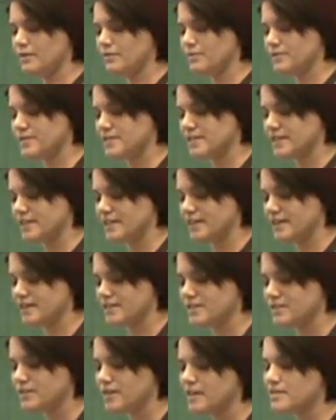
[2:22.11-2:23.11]
were seen in
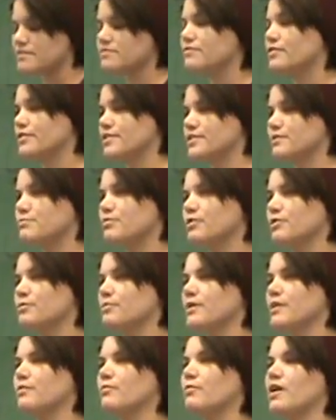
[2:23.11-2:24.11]
a 2014 poll
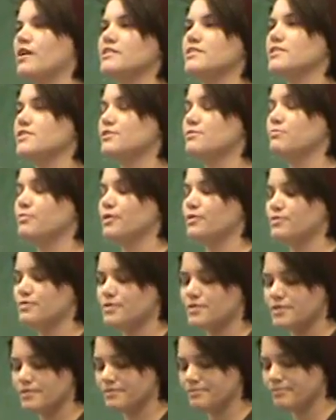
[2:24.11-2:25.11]
by the Washington
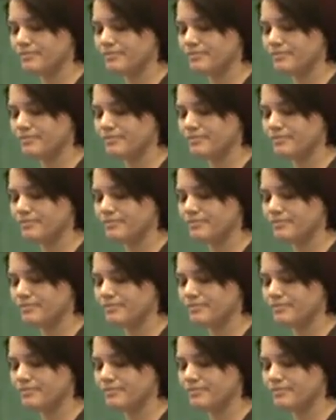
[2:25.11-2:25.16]
Post.